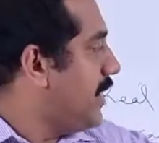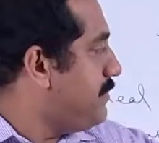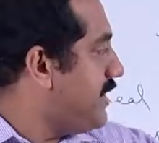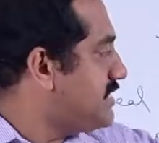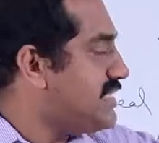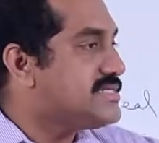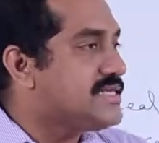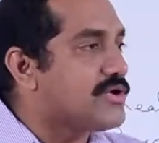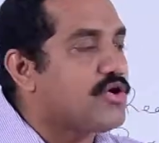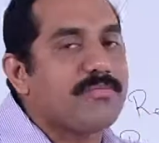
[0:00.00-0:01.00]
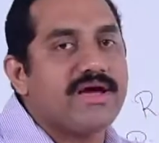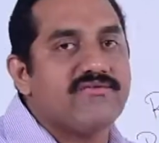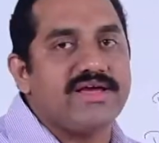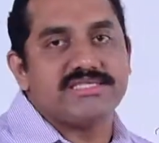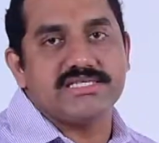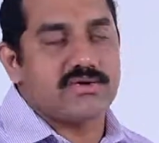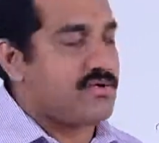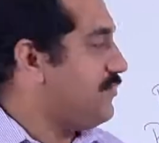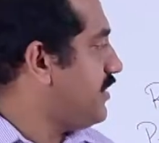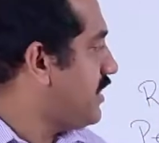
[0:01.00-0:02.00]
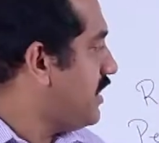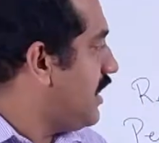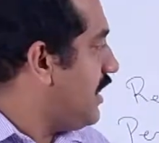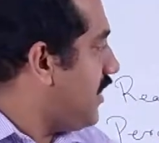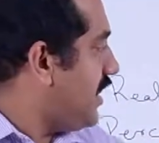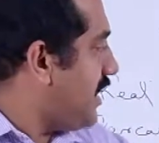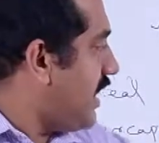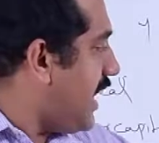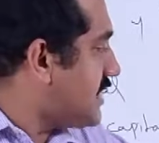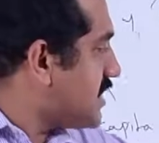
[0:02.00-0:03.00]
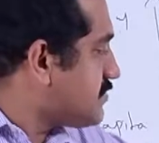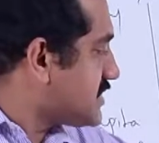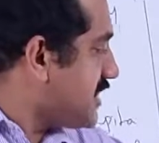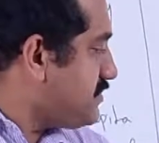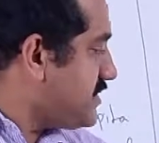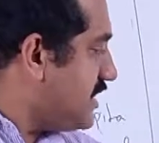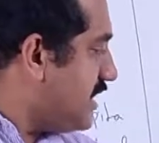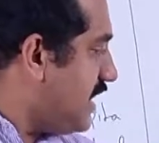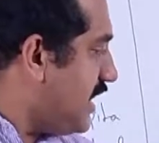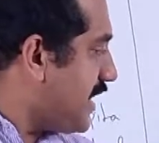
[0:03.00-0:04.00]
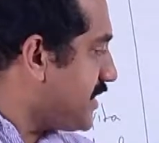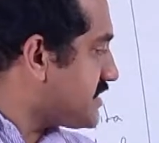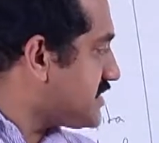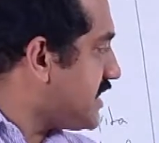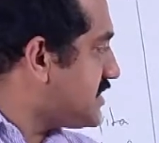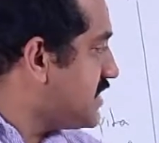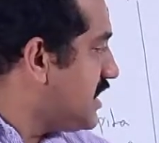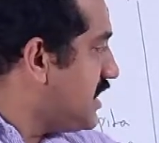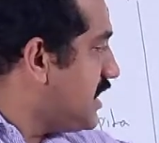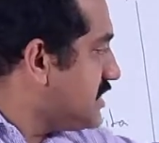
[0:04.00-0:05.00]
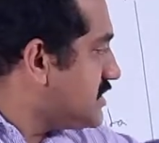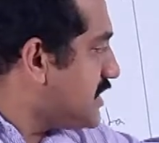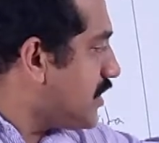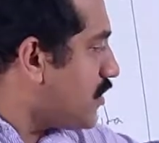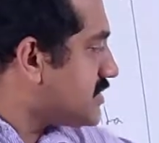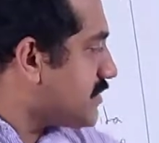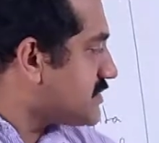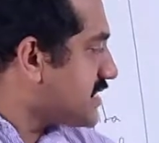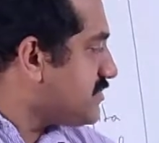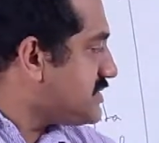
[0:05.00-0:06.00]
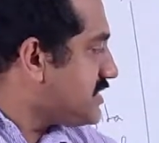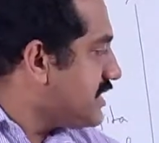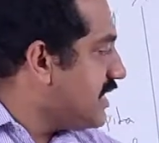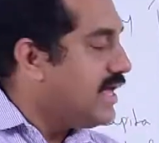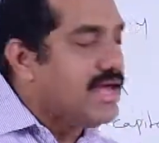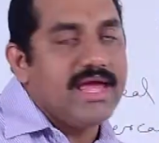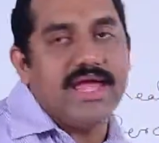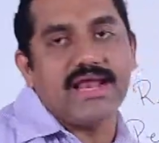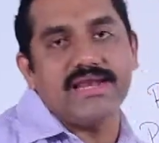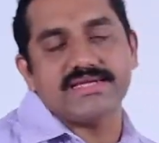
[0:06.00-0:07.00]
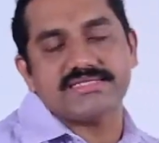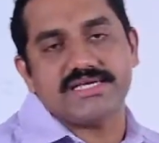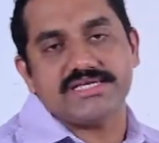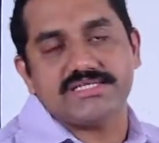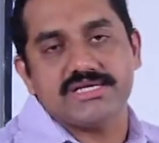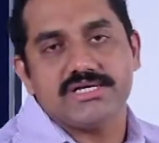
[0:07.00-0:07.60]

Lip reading: PG0 by Y0. That A subscript later stage, 0 subscripts earlier stage.